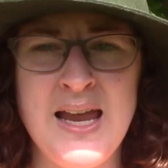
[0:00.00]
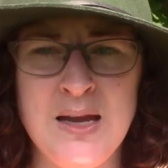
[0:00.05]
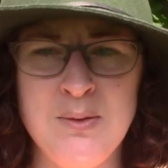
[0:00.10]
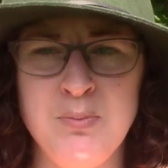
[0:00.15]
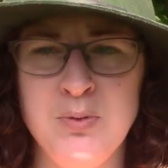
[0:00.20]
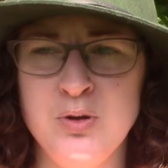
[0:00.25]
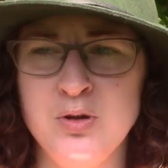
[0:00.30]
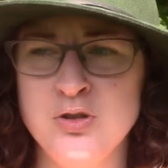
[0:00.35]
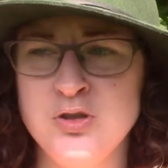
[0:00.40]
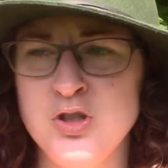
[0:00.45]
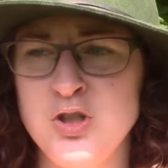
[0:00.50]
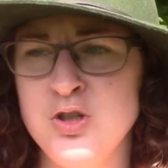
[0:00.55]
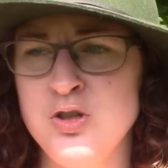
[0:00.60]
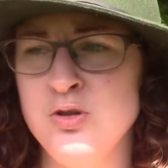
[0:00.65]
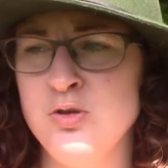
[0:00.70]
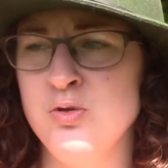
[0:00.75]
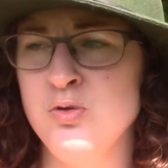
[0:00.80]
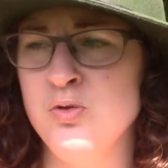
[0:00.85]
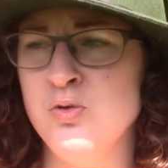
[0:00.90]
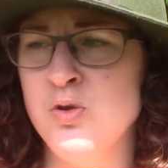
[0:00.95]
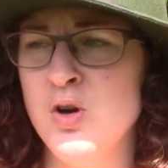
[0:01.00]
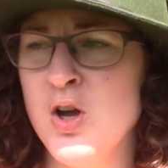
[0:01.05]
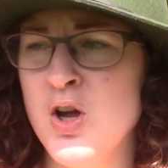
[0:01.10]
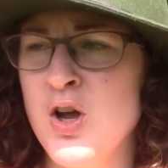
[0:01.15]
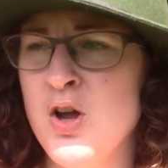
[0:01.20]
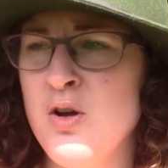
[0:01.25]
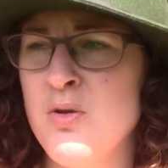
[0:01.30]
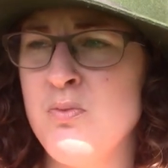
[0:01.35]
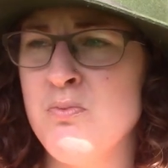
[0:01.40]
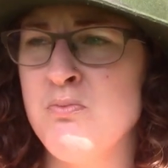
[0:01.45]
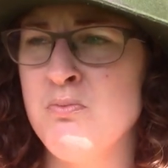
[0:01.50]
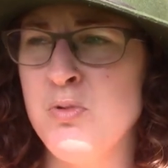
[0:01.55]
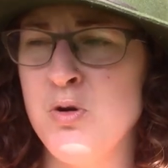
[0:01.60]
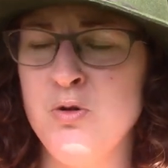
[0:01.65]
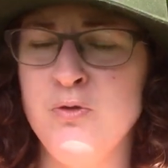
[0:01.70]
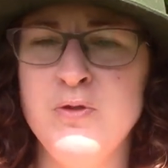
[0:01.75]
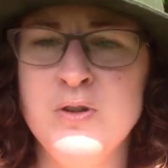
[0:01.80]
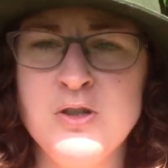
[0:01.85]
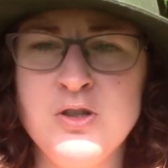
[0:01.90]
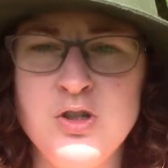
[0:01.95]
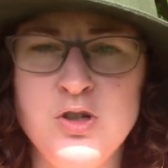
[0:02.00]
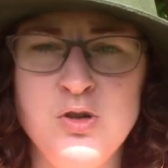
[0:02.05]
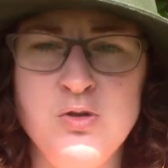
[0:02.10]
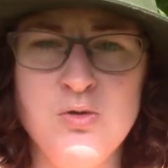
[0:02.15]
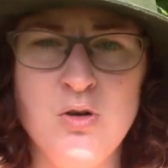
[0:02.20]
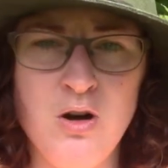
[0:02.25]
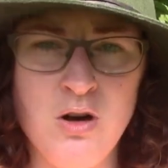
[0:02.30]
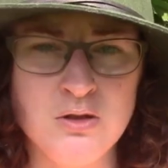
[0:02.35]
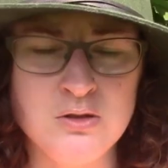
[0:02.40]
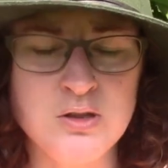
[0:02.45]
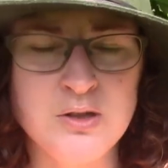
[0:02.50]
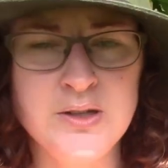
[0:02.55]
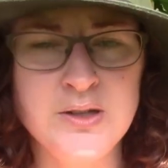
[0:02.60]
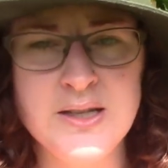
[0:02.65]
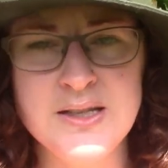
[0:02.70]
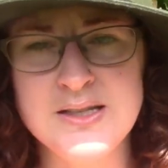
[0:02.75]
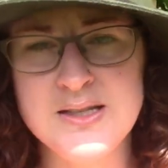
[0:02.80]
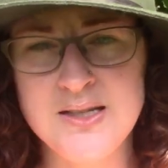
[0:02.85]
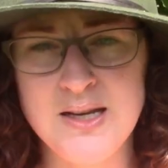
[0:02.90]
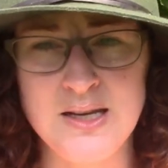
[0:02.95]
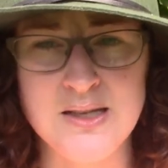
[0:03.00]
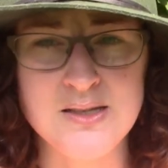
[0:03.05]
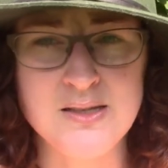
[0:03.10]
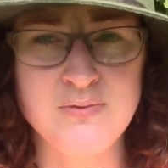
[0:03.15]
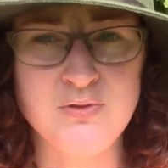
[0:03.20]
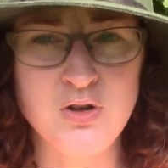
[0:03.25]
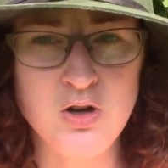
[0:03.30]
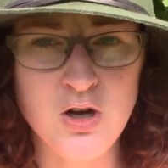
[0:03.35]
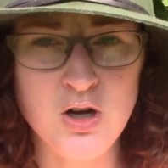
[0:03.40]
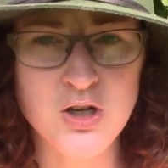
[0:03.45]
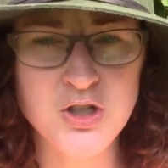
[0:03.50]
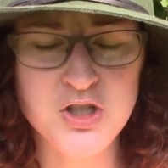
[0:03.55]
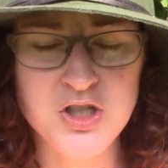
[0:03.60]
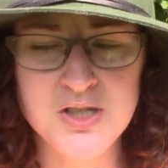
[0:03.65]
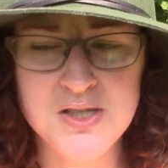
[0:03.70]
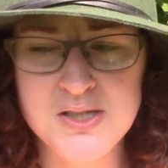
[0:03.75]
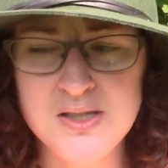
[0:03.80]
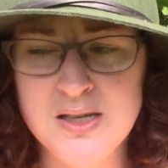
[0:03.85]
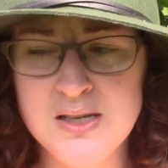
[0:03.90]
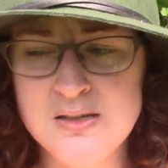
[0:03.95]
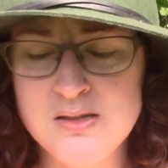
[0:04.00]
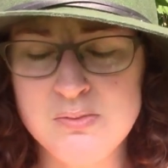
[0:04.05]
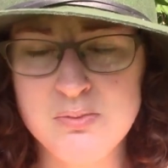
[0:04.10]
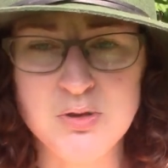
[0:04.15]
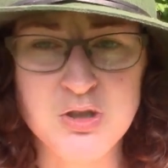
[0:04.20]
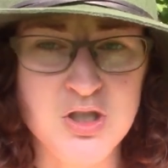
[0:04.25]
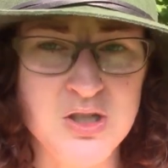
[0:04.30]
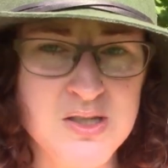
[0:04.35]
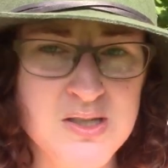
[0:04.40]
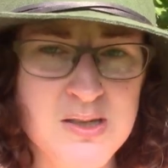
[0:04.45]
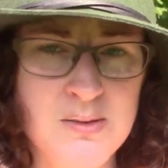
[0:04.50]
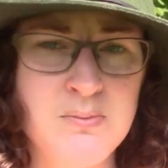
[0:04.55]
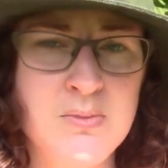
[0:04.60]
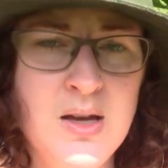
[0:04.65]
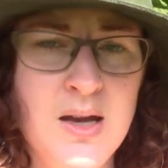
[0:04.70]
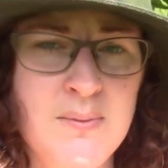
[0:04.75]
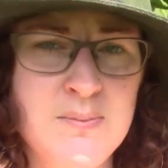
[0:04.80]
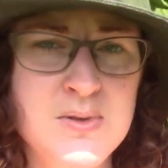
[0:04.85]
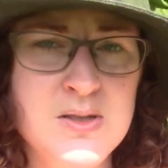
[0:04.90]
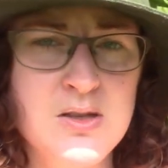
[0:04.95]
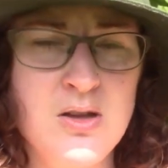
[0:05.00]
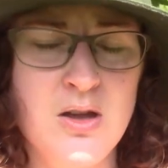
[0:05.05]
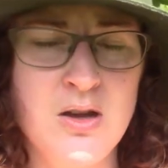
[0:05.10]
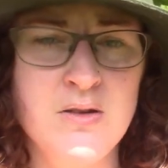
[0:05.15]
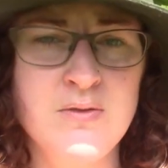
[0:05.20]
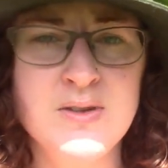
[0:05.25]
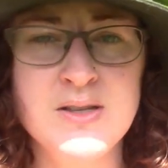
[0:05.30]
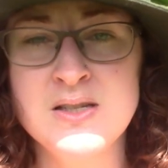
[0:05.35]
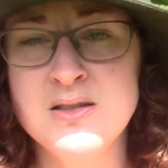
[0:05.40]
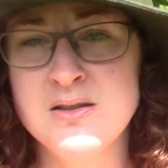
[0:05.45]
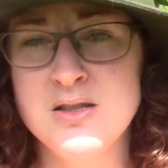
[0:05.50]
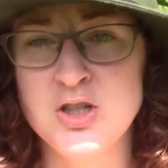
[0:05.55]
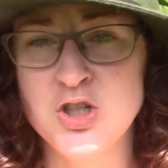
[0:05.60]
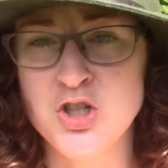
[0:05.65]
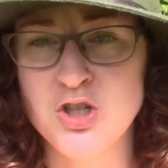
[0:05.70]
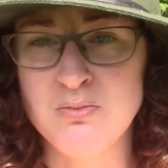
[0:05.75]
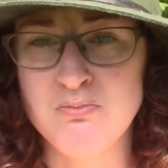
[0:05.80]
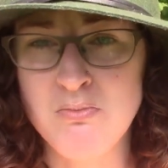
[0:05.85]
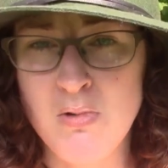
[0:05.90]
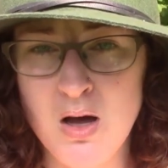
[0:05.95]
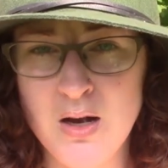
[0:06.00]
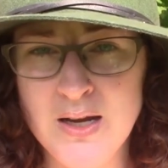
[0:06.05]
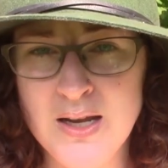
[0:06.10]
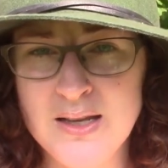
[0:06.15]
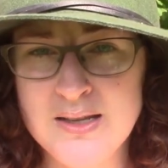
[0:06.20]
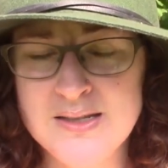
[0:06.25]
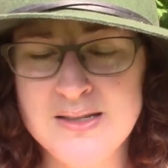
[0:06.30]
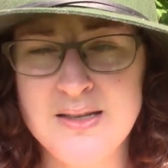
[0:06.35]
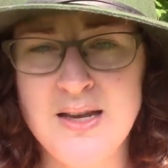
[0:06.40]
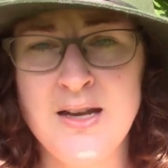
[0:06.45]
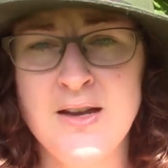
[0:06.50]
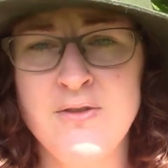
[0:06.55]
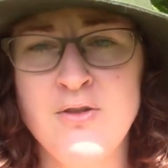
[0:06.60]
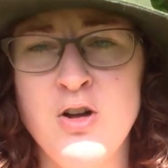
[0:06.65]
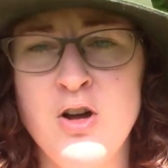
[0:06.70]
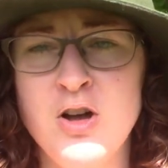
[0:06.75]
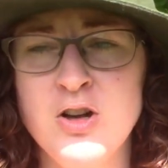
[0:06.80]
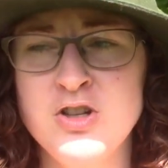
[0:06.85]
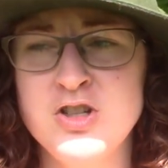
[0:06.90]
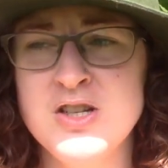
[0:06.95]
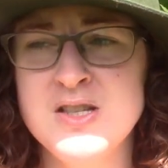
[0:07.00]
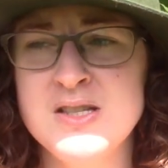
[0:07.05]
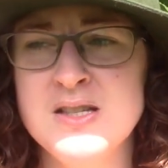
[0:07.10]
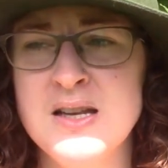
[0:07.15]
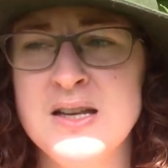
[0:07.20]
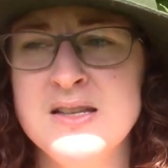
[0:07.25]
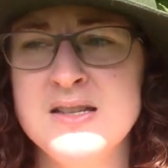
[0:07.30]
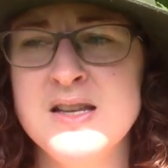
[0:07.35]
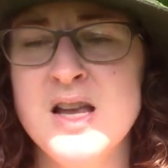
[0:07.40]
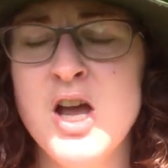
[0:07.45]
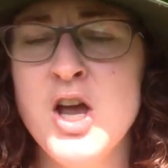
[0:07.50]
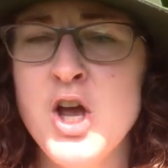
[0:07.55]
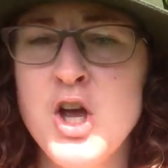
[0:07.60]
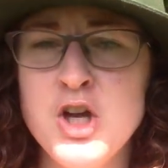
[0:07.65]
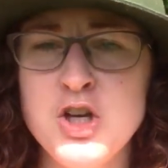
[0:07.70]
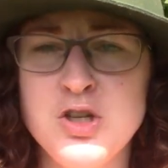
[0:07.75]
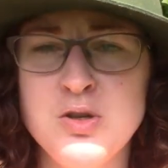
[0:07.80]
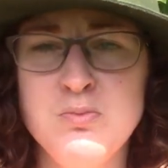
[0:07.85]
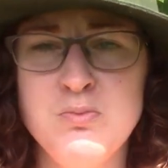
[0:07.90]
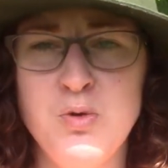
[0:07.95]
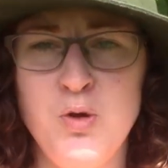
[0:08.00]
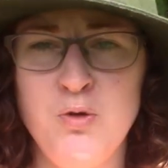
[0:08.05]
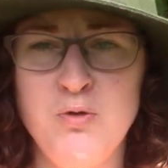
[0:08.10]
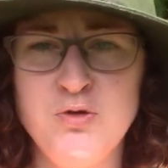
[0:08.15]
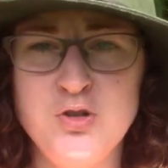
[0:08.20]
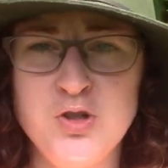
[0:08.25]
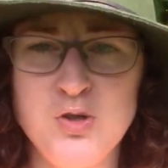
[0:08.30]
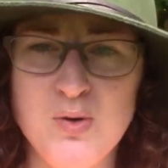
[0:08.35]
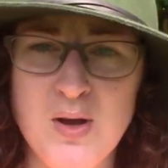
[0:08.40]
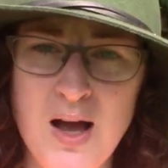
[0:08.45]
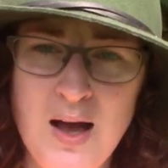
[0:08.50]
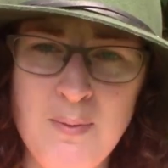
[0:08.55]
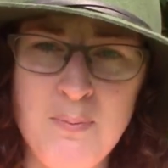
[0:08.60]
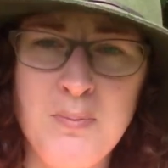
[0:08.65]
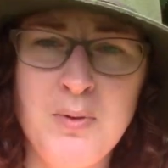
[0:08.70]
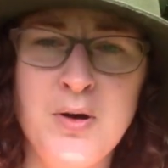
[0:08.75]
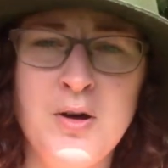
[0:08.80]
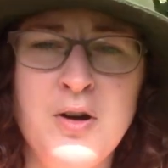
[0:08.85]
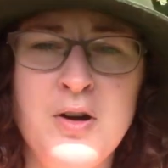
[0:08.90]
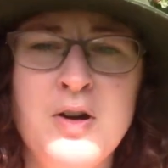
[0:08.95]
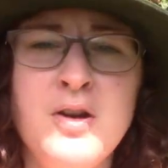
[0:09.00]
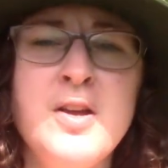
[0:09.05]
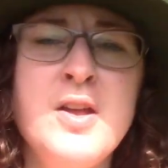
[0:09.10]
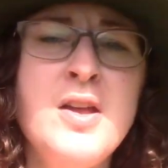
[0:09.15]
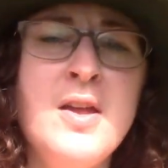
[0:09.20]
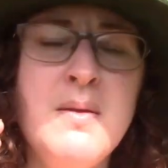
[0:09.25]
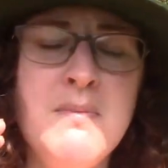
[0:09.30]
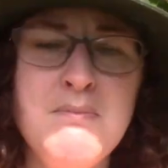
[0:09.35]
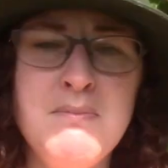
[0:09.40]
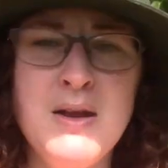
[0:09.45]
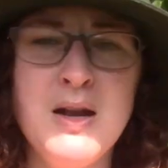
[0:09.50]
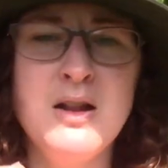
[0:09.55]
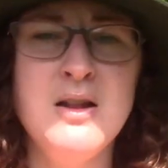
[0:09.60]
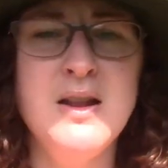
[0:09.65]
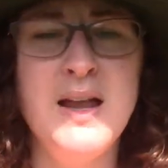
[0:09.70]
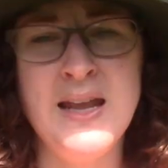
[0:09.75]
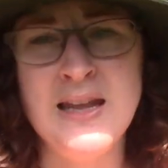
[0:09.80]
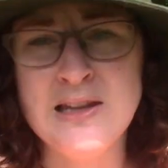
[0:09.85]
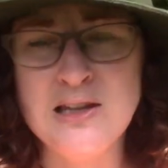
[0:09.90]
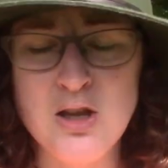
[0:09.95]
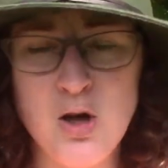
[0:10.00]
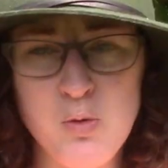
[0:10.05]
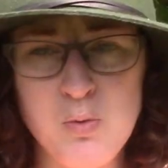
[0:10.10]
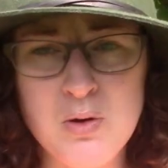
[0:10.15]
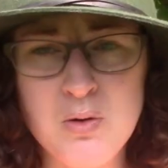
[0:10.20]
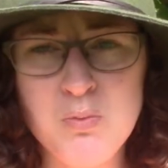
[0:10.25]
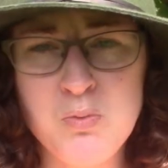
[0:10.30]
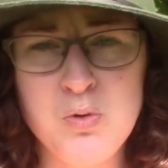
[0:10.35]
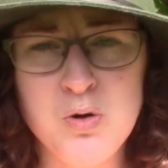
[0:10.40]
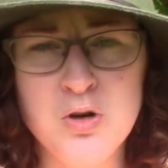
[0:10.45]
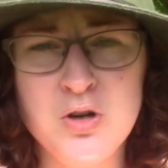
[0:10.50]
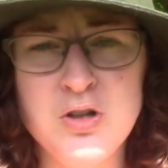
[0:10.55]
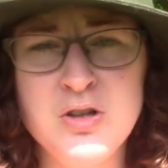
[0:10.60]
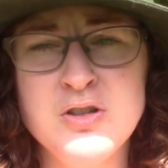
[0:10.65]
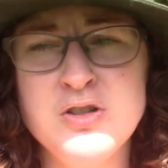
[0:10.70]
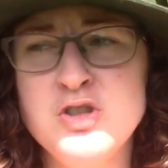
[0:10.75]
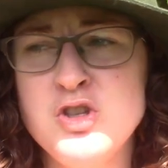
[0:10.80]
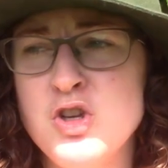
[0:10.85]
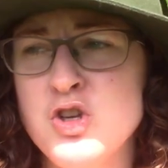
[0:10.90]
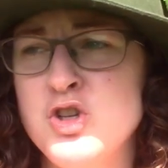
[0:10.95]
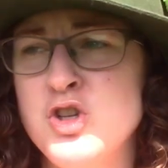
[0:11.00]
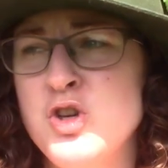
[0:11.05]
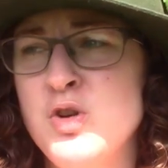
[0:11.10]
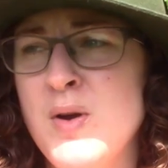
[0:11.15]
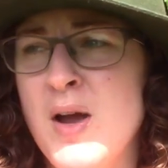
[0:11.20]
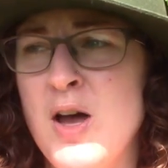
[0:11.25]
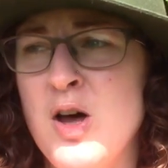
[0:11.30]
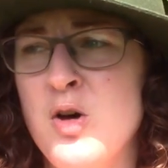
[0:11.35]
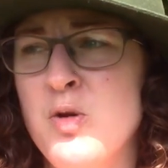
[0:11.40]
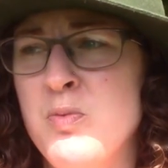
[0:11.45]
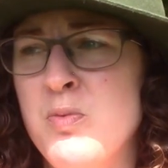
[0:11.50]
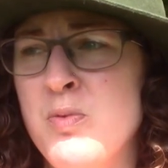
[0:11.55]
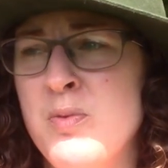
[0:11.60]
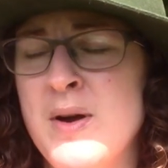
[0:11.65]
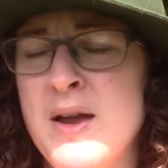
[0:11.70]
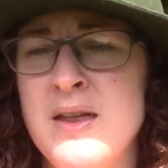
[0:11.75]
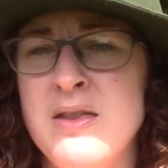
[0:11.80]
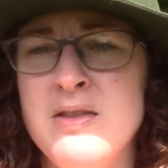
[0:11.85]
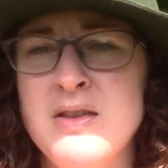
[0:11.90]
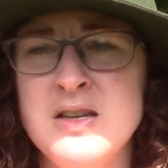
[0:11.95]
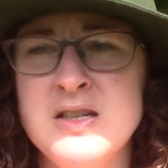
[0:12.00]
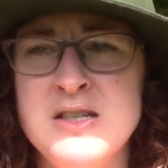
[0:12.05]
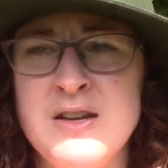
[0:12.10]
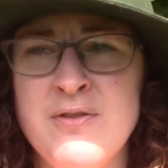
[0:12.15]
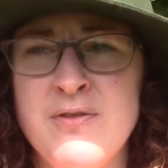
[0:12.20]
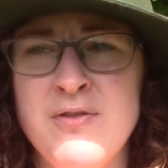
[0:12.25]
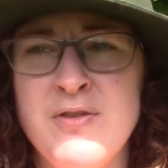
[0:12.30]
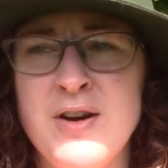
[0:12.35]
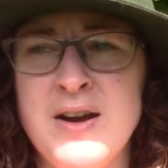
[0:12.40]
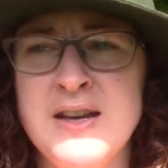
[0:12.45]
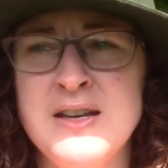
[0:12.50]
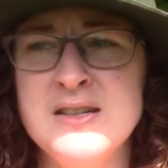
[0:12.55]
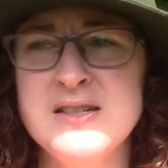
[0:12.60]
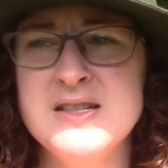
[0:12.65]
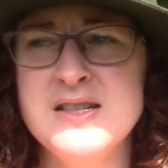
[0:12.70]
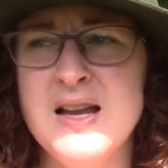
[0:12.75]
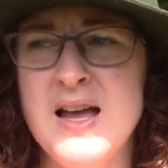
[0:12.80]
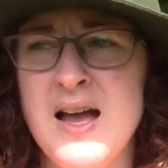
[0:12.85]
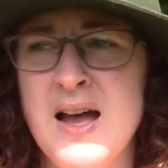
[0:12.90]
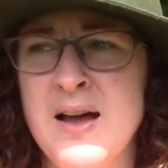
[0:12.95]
able to move into alternate states of consciousness, which is sometimes thought of as the shamanic state of consciousness, to move to upper, middle, and lower worlds to help with different